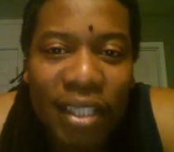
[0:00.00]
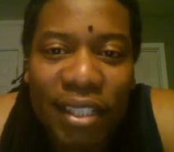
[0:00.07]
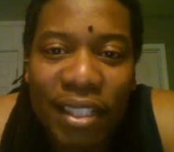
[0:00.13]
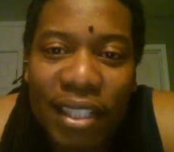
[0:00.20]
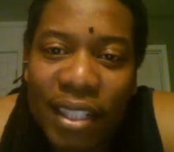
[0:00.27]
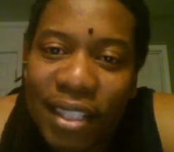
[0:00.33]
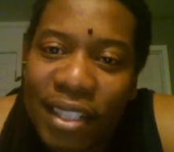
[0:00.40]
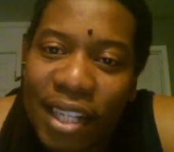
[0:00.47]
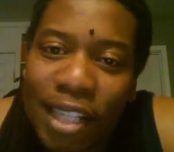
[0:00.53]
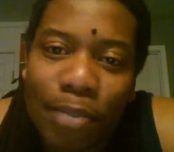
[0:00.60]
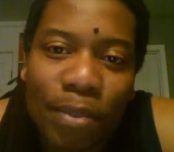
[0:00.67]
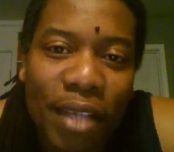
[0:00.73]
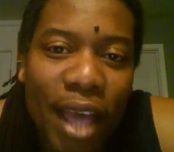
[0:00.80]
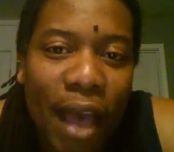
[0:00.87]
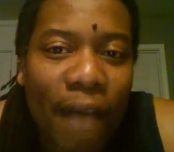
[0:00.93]
These Nuts
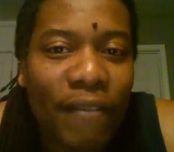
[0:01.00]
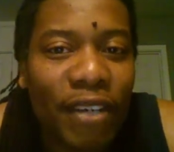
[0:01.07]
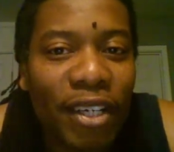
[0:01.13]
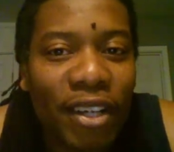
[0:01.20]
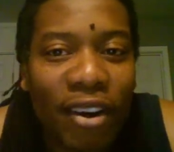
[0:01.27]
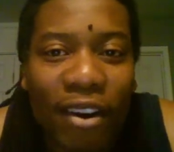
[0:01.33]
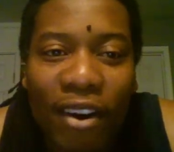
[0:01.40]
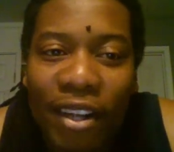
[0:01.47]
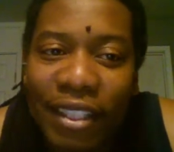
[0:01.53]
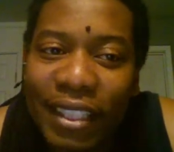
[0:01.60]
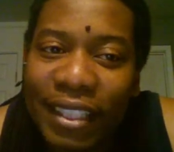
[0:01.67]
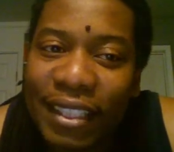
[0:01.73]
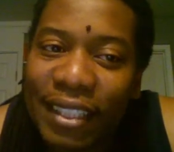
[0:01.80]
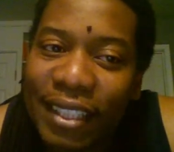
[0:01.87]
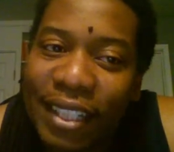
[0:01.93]
been having it hard
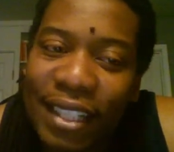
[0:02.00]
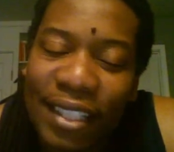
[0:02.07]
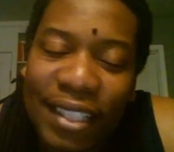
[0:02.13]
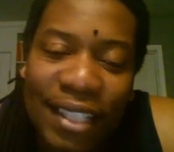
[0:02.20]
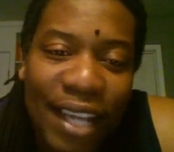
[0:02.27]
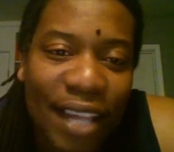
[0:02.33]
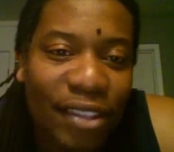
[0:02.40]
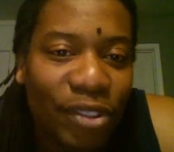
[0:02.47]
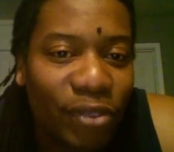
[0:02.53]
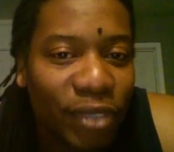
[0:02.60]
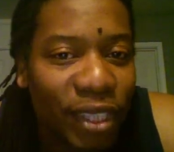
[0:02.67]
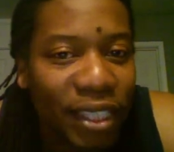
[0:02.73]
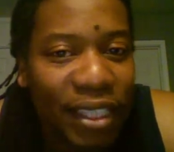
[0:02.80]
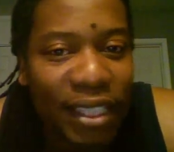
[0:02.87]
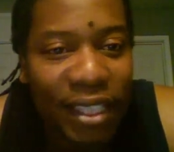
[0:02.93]
this season at
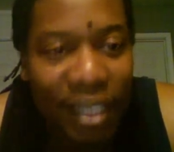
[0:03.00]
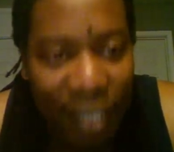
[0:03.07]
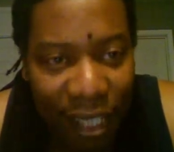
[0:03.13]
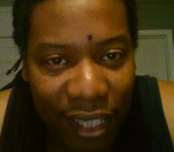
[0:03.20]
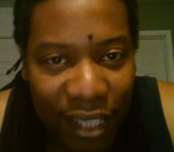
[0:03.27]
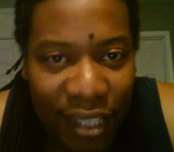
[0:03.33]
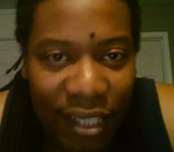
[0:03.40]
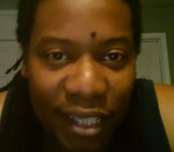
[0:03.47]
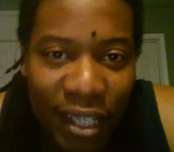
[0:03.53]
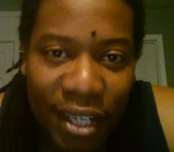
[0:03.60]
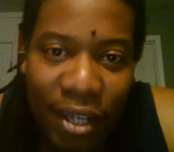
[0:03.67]
3-10.